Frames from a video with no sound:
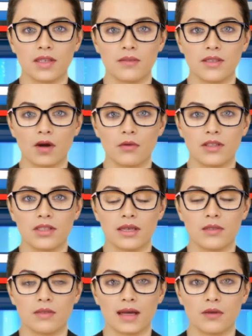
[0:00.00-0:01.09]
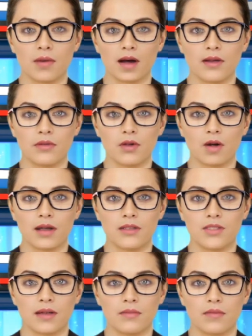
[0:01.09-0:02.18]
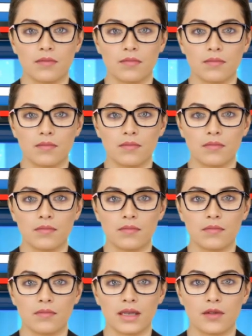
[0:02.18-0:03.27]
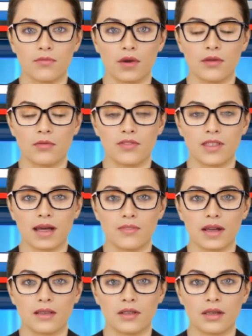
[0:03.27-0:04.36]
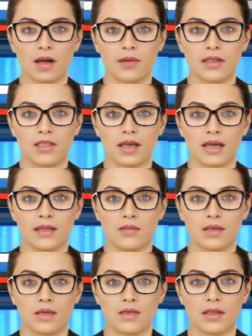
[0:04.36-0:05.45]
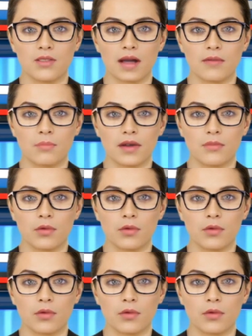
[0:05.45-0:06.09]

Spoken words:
technologies and modern concepts. He further said that in the coming days, his government